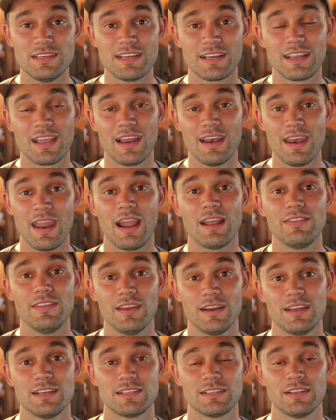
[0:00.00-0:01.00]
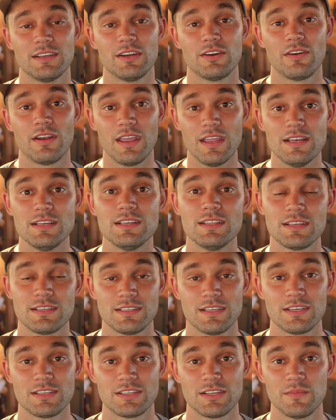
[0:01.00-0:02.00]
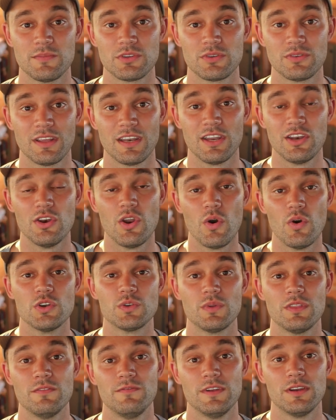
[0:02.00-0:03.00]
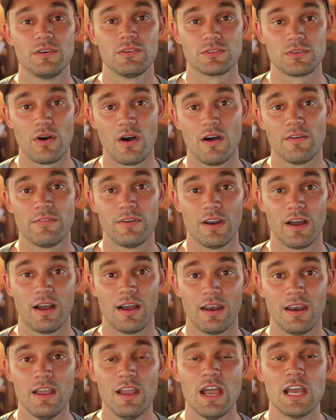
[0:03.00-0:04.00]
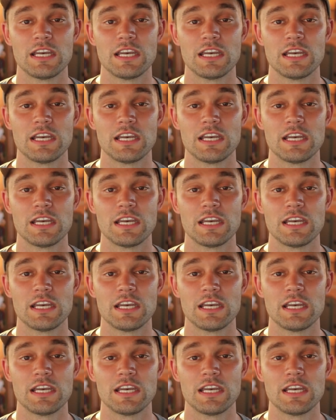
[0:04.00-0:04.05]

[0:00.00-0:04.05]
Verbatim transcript: to connect the isolator into the system so that it knows when the vehicle is off and on